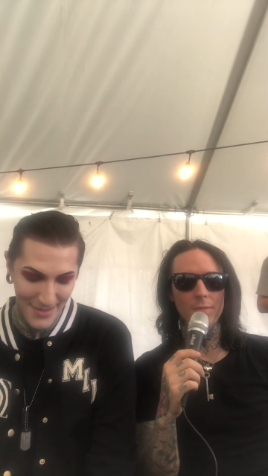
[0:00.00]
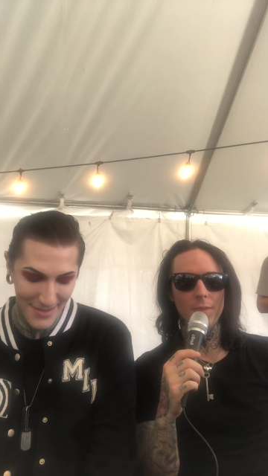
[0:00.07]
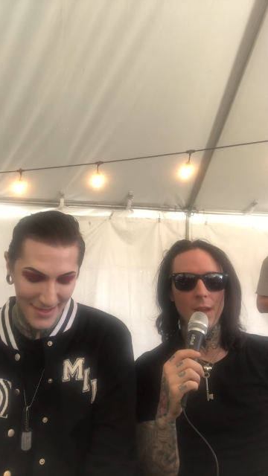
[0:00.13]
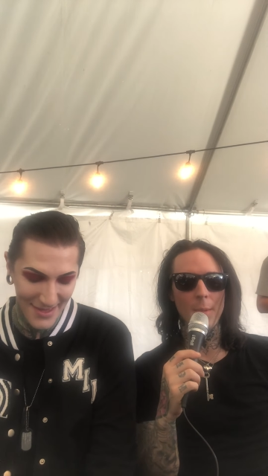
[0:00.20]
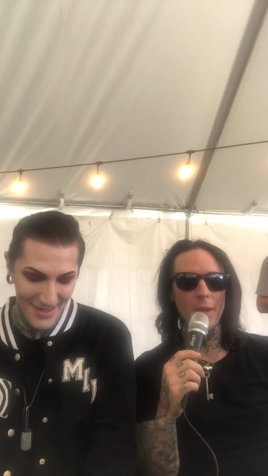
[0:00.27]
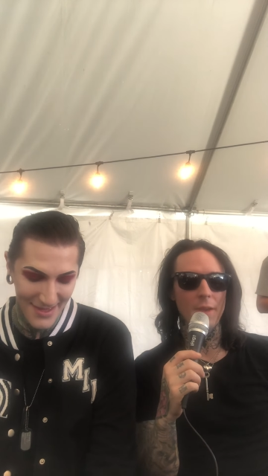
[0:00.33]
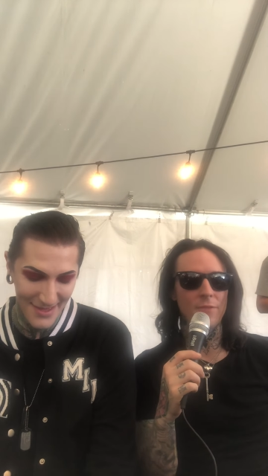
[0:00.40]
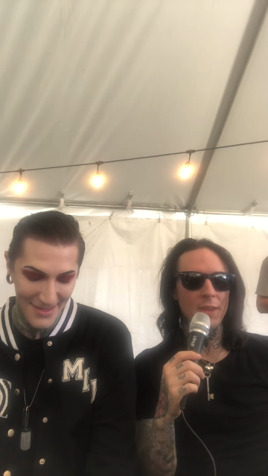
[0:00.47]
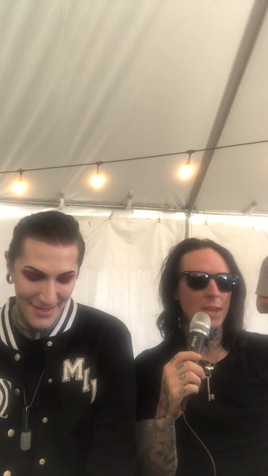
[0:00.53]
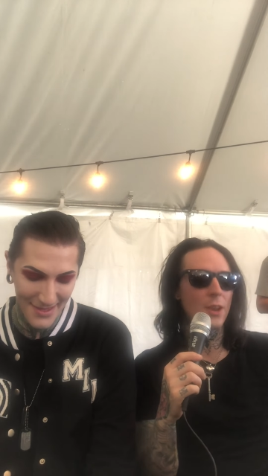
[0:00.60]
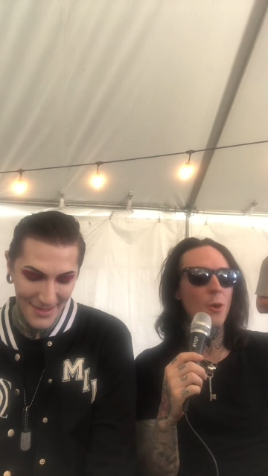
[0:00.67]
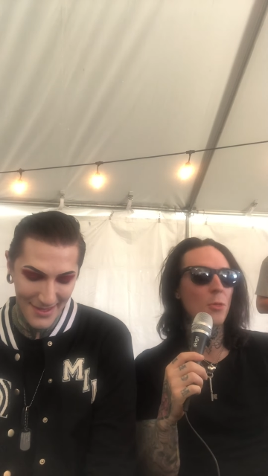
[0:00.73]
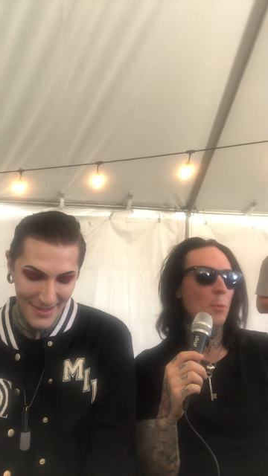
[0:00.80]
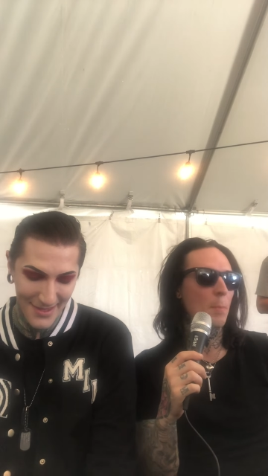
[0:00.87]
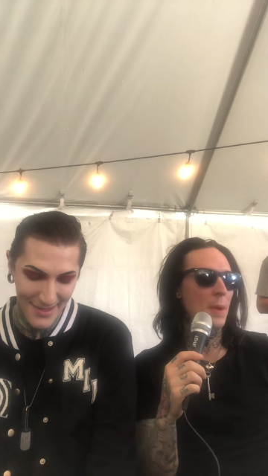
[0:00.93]
Speaker 1: I mean, if they
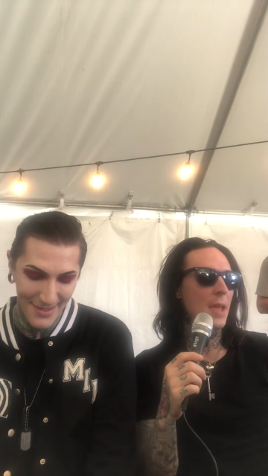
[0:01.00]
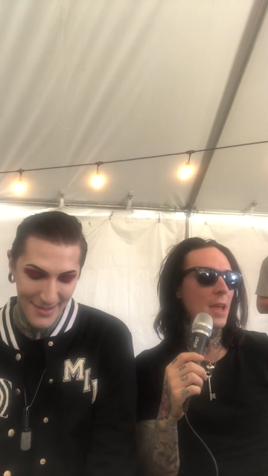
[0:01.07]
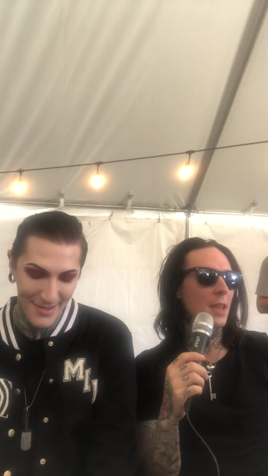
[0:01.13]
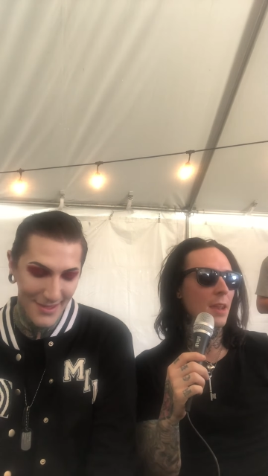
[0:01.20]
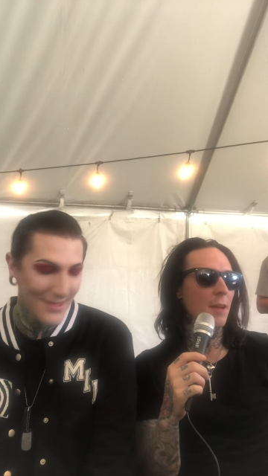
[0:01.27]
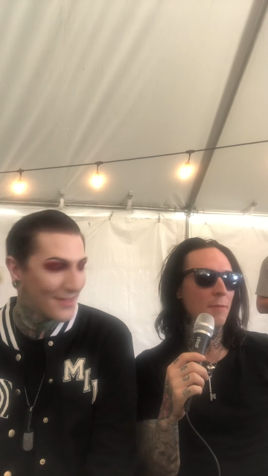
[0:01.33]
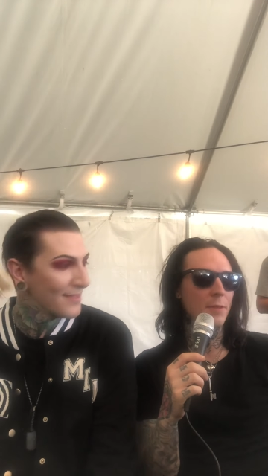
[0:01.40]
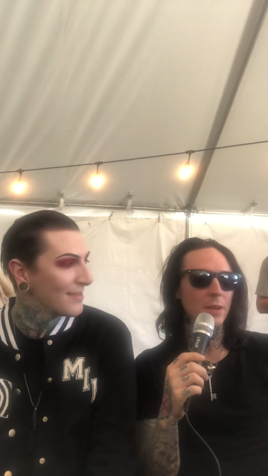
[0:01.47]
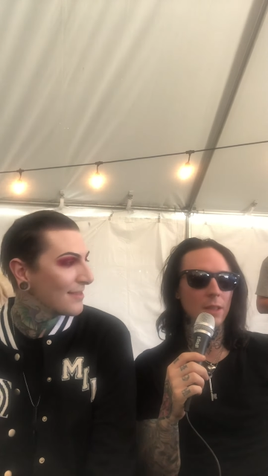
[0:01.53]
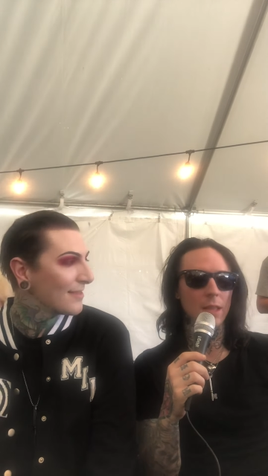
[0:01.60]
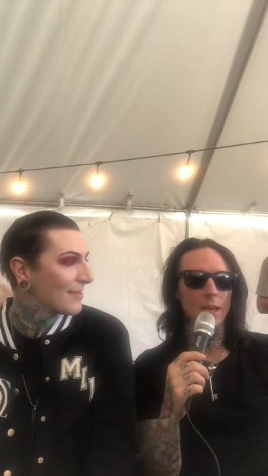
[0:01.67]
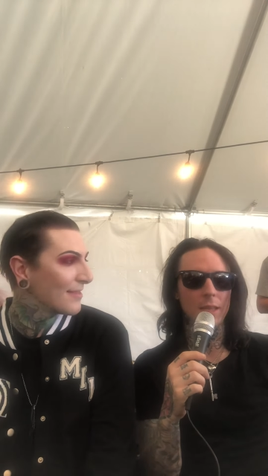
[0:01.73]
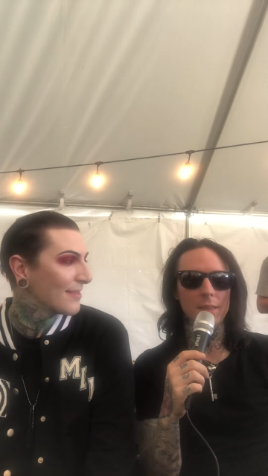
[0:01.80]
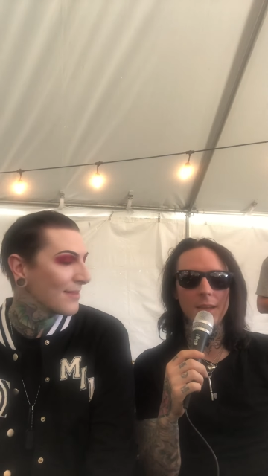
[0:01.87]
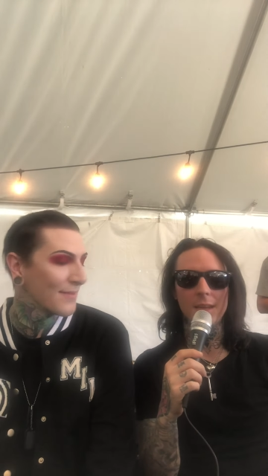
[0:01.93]
know the band, I feel
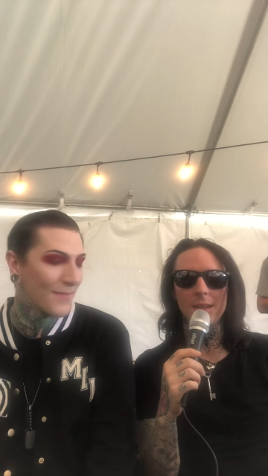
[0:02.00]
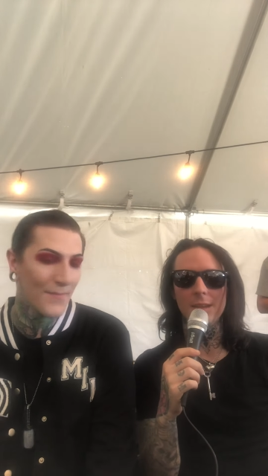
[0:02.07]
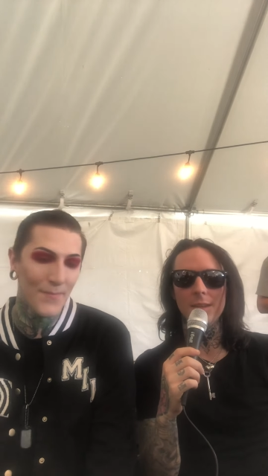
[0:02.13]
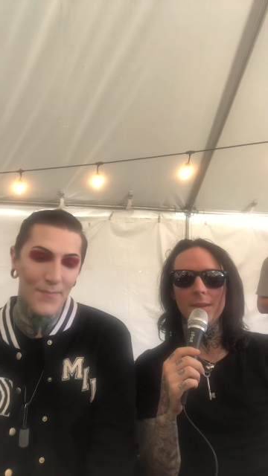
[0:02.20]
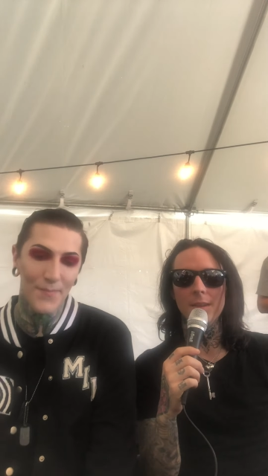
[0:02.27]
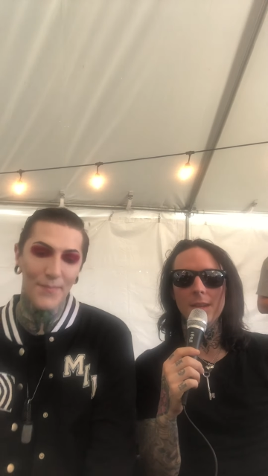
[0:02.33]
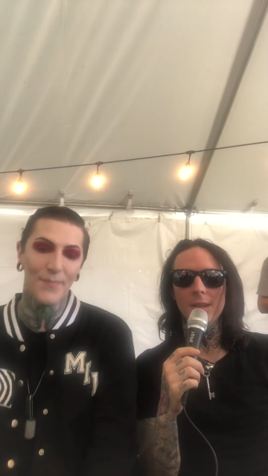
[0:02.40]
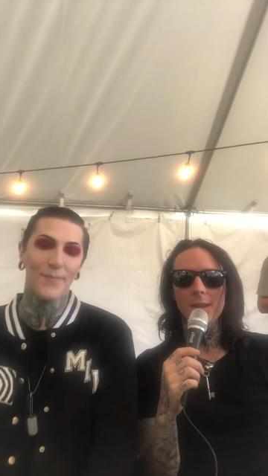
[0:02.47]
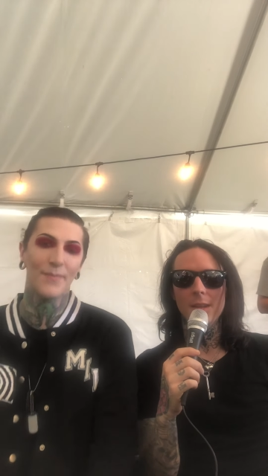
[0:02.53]
like they can